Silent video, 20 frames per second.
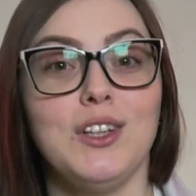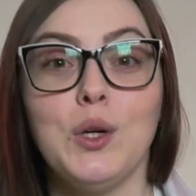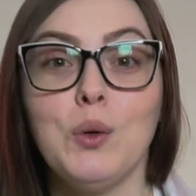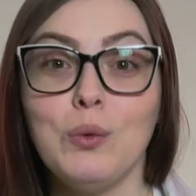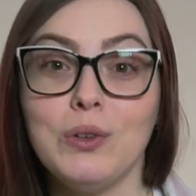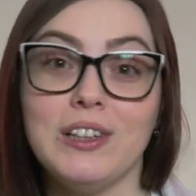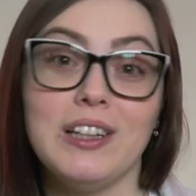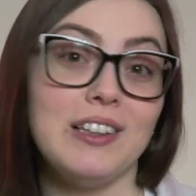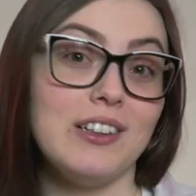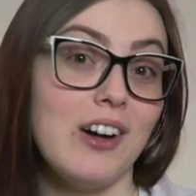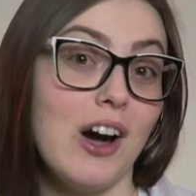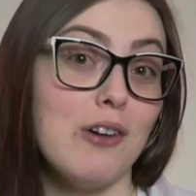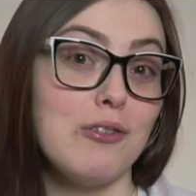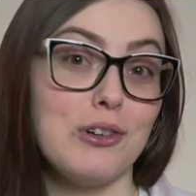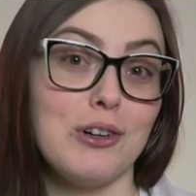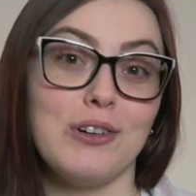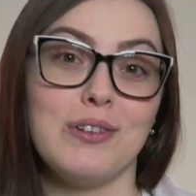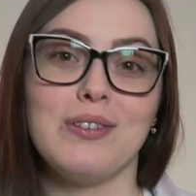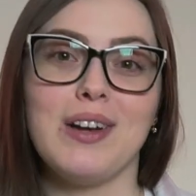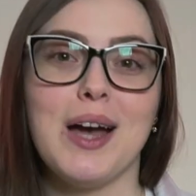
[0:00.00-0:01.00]
You will
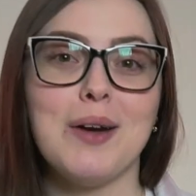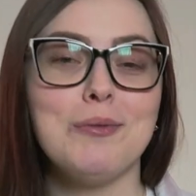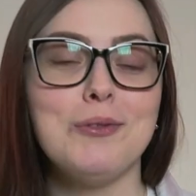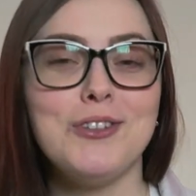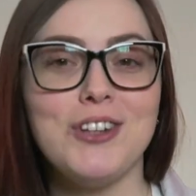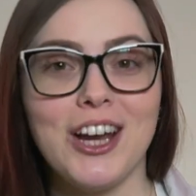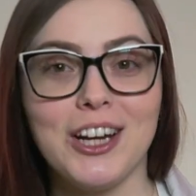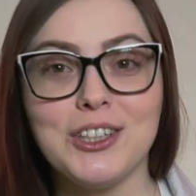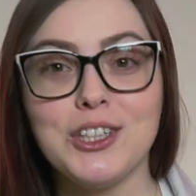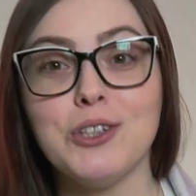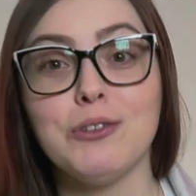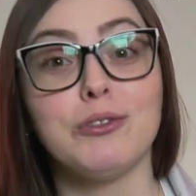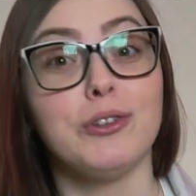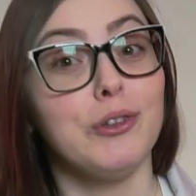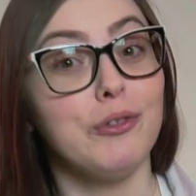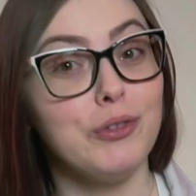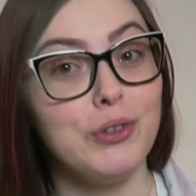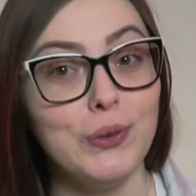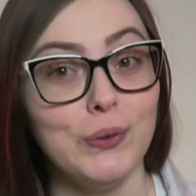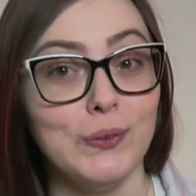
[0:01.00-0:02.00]
uncover objective
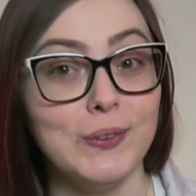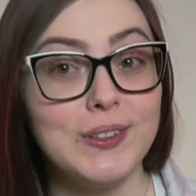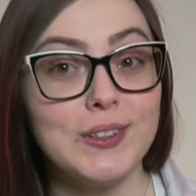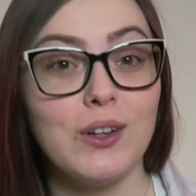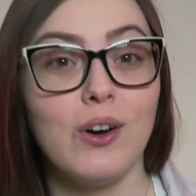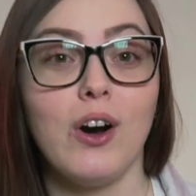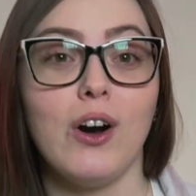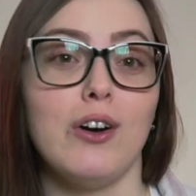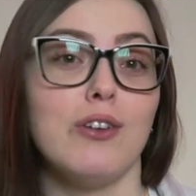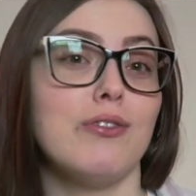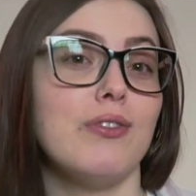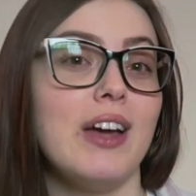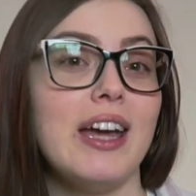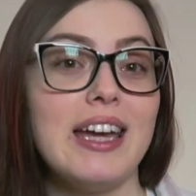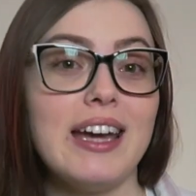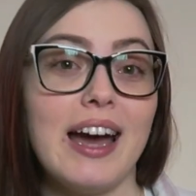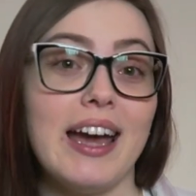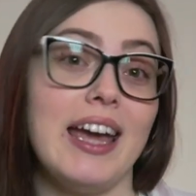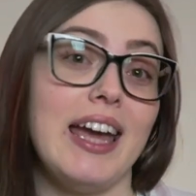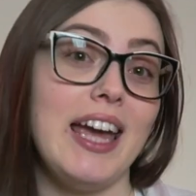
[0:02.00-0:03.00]
reviews of
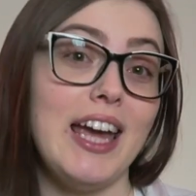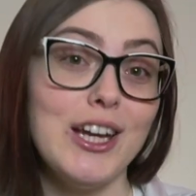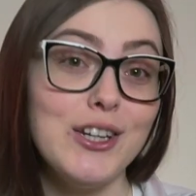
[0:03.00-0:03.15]
AI